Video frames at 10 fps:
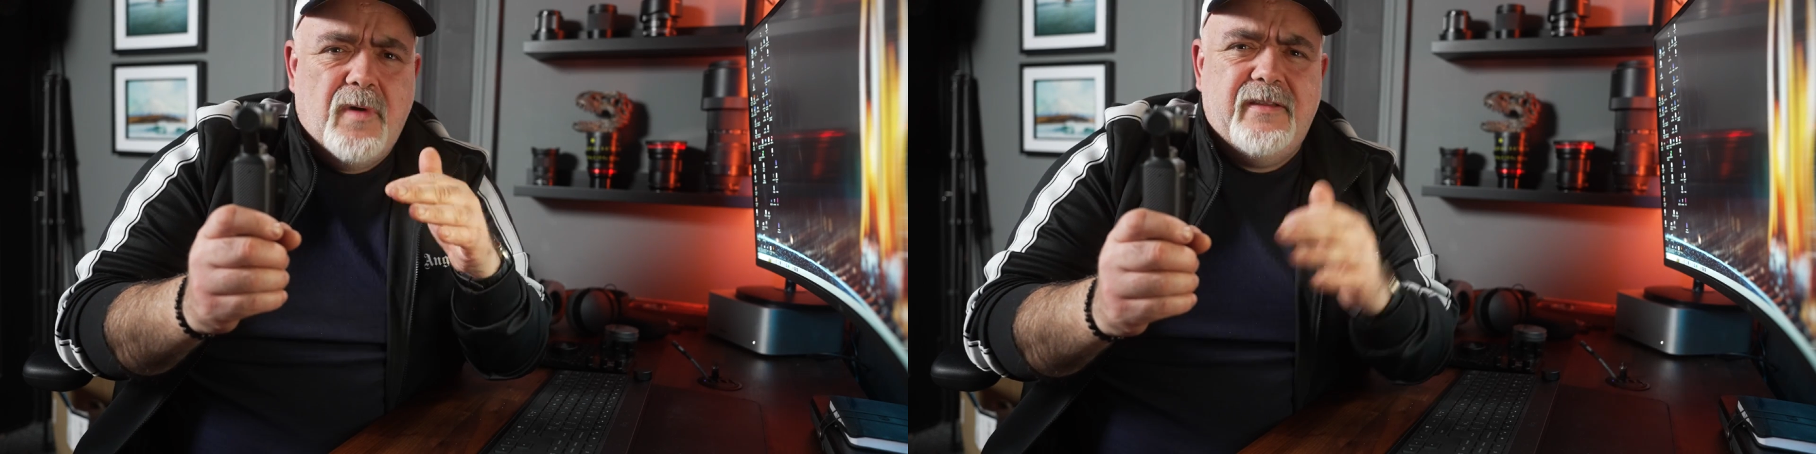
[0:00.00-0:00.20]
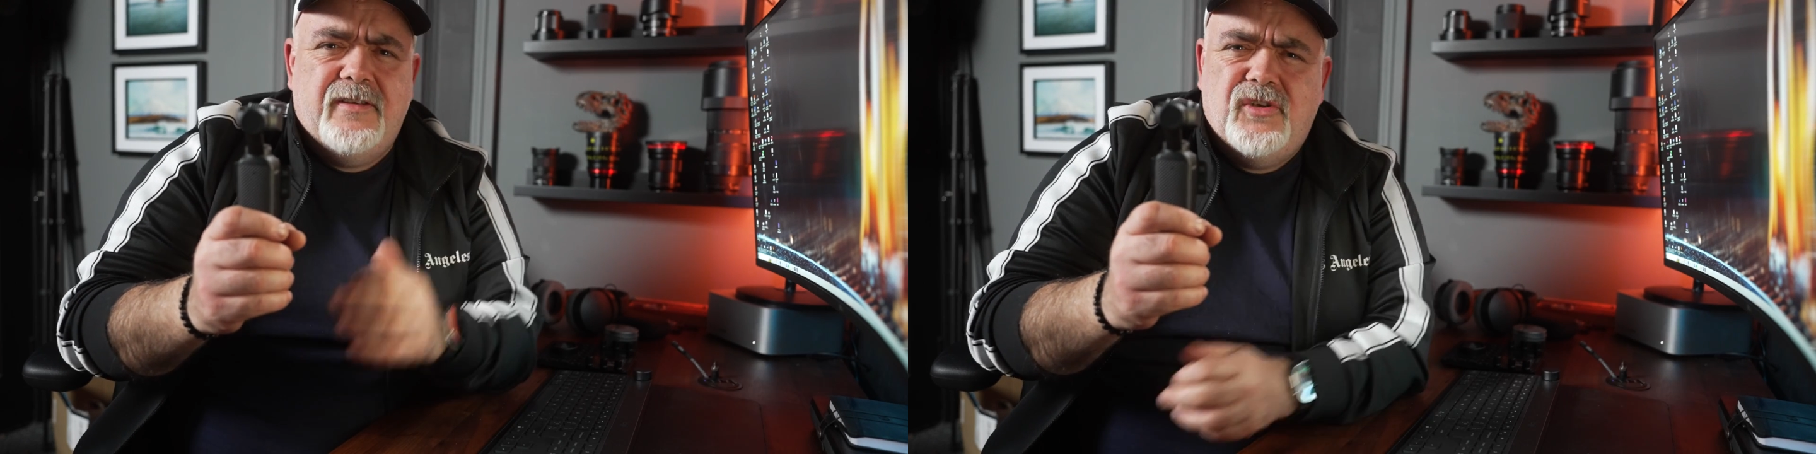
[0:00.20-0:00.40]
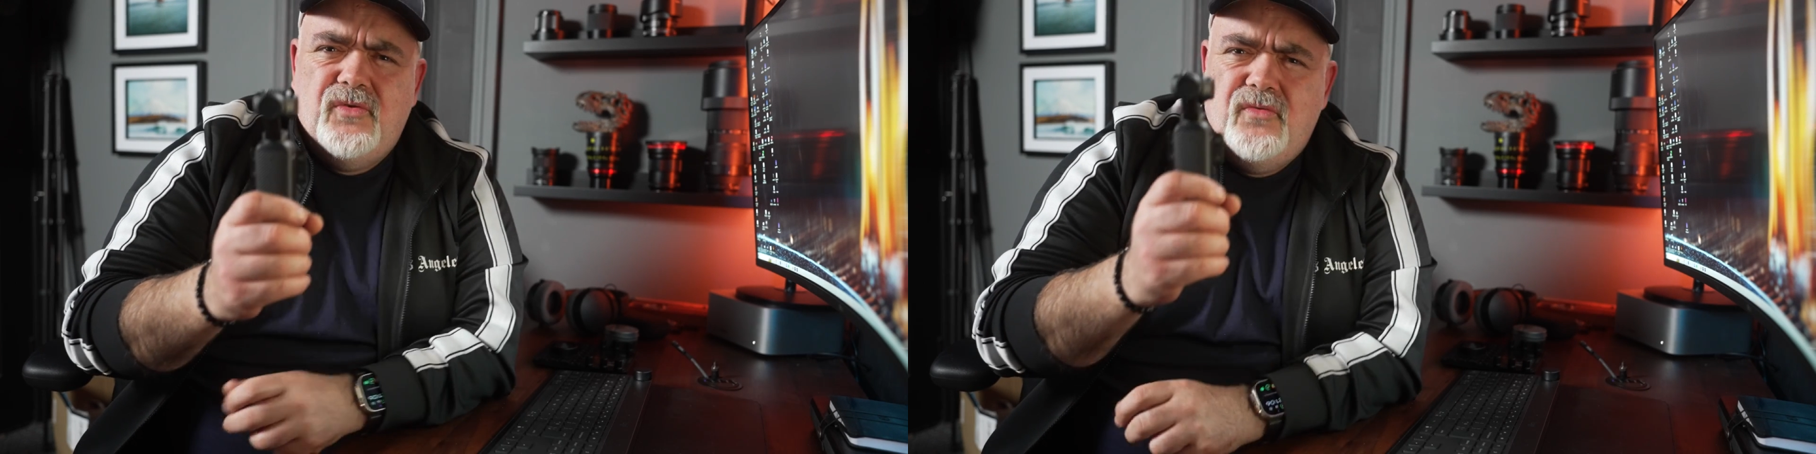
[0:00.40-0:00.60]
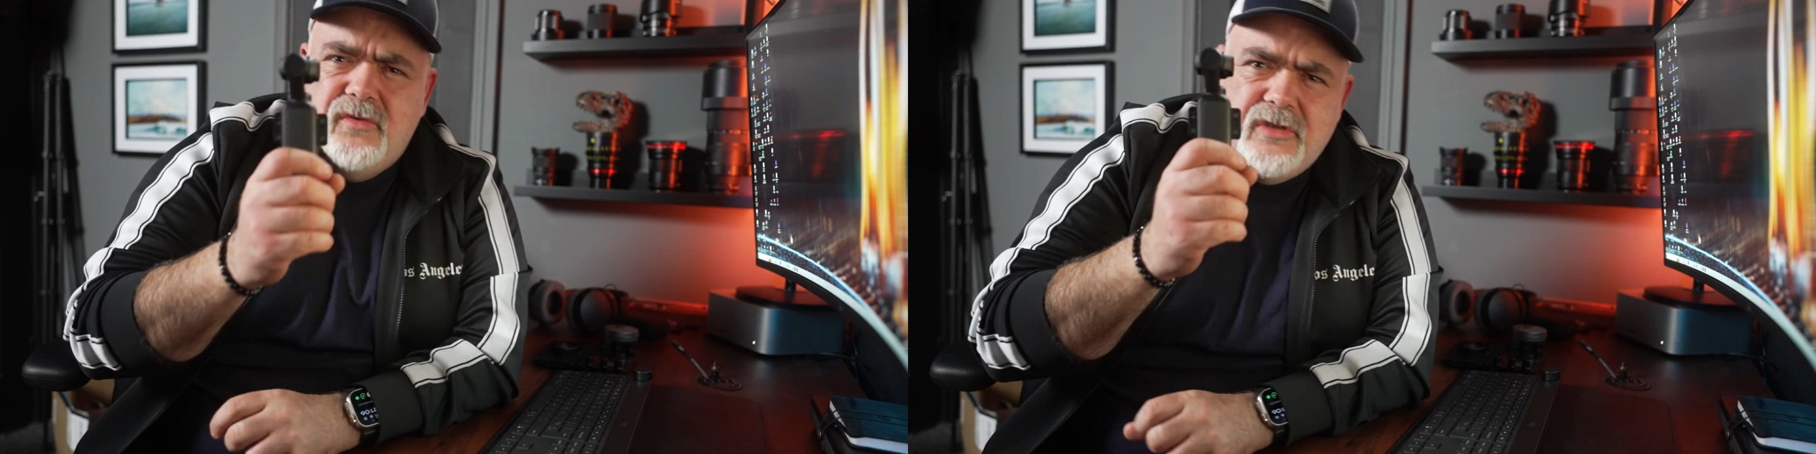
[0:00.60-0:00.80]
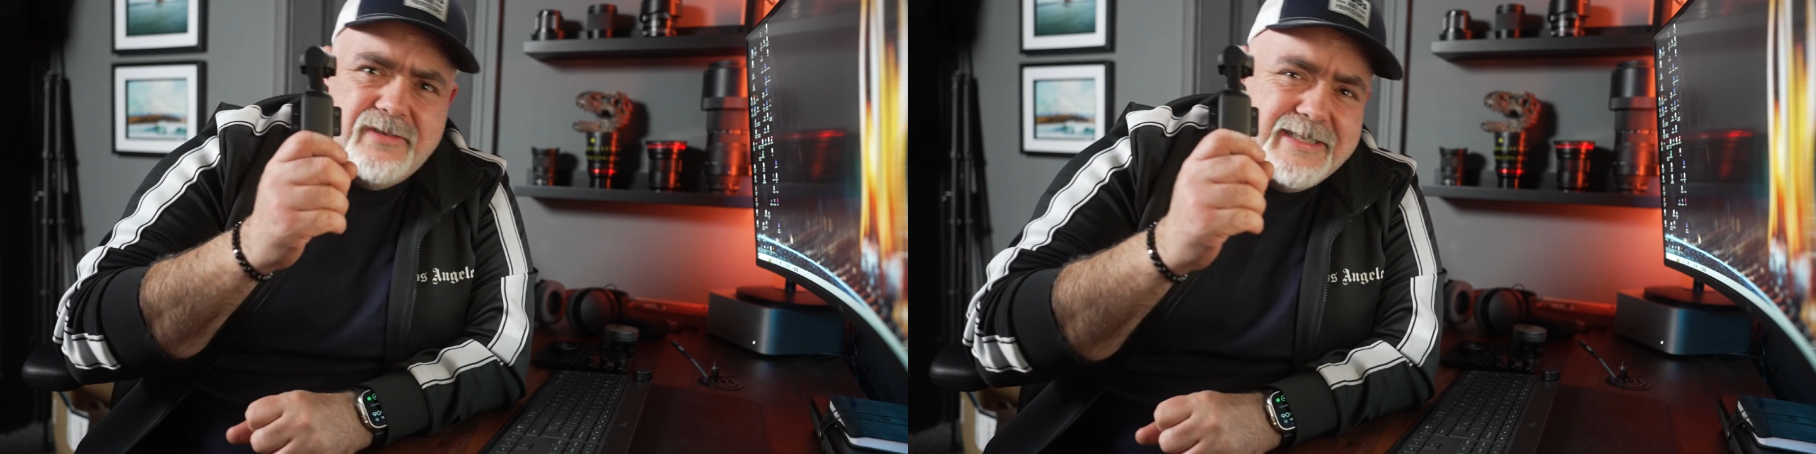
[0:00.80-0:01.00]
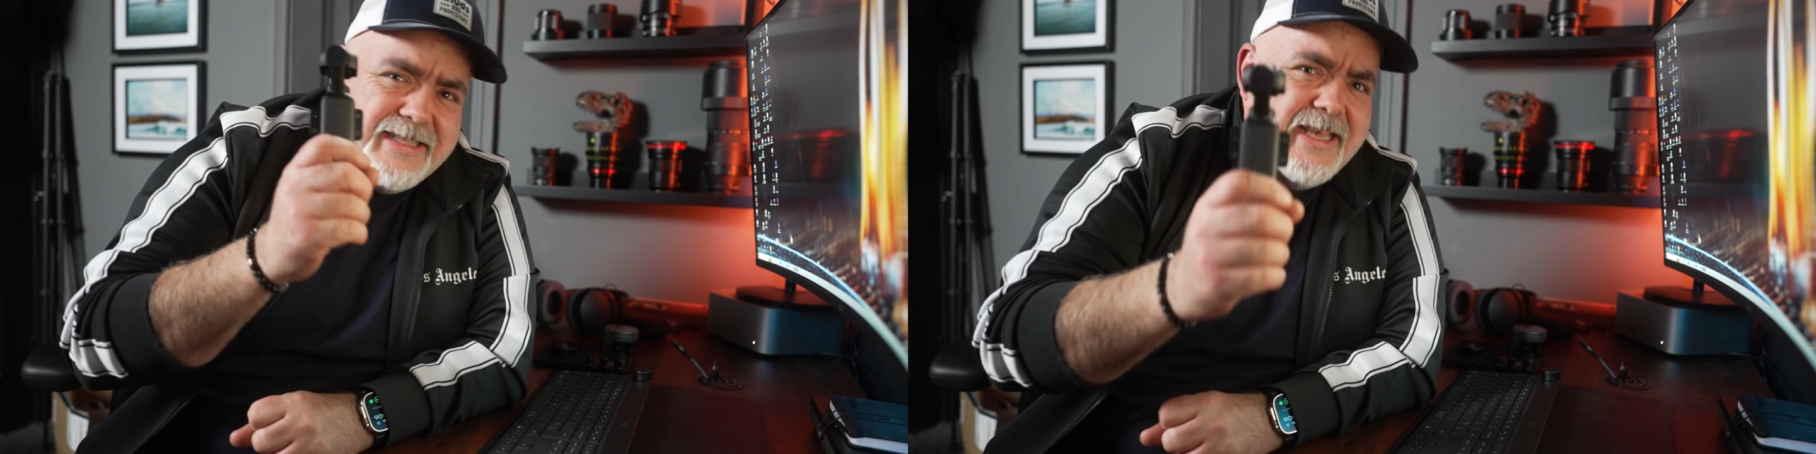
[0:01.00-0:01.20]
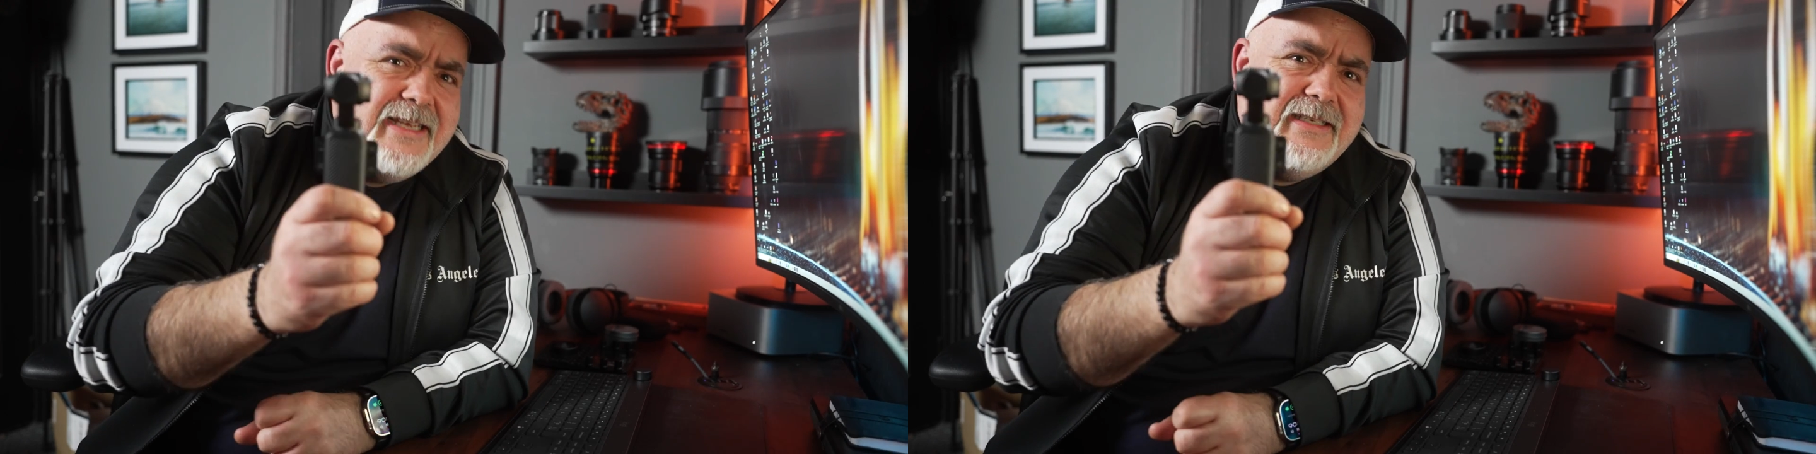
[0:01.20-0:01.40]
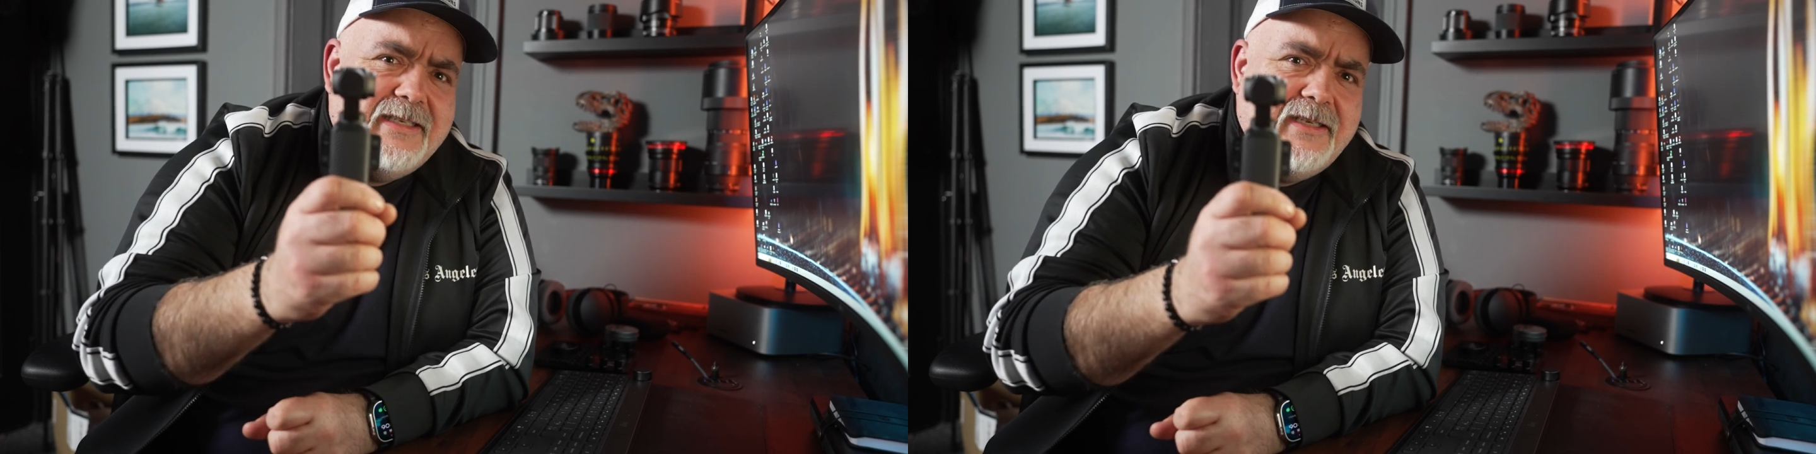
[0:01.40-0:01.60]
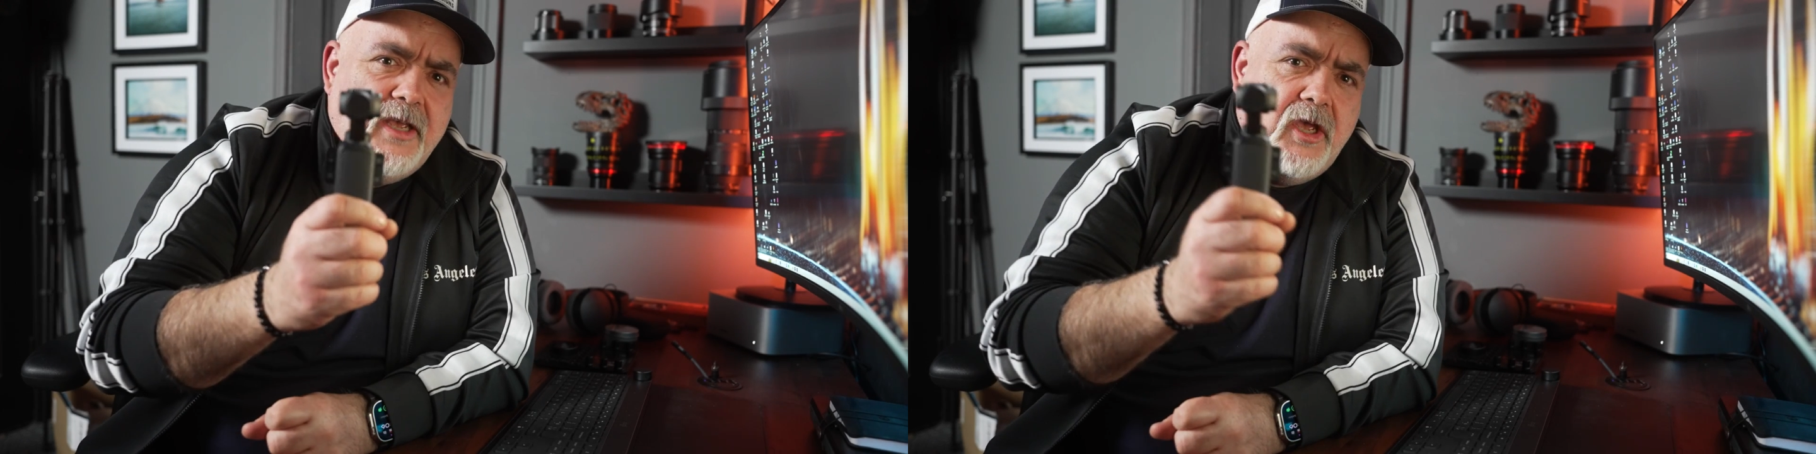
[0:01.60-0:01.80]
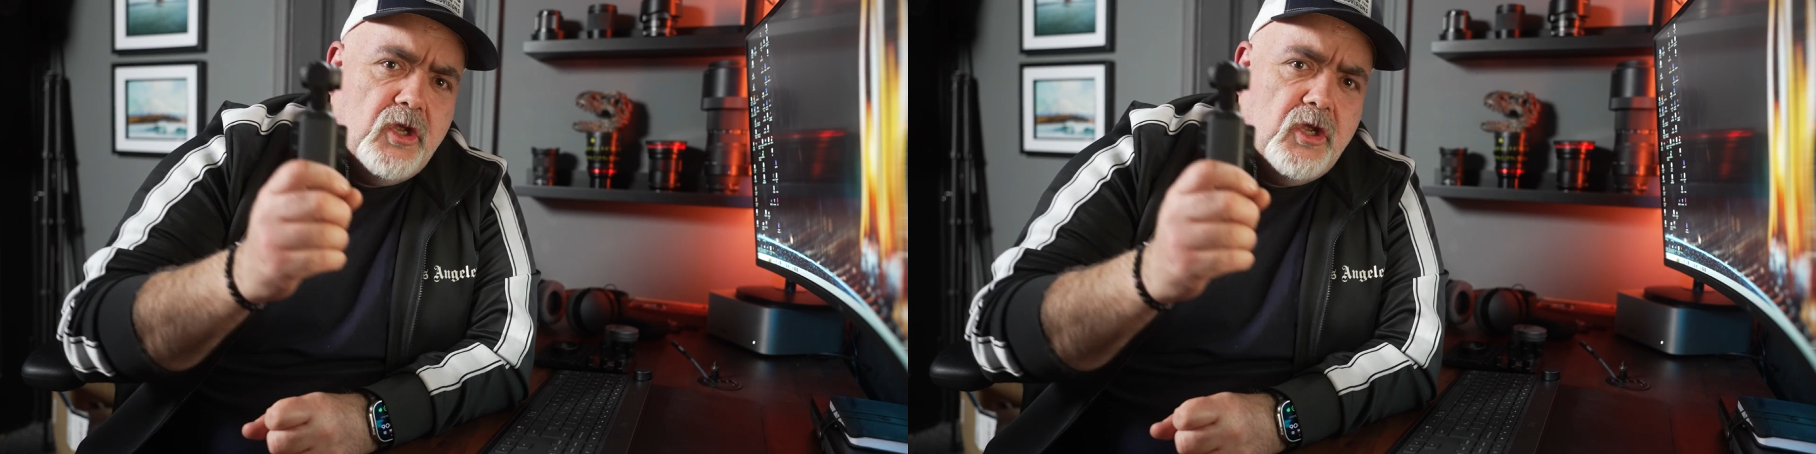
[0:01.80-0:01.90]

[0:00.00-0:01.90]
wanted to use this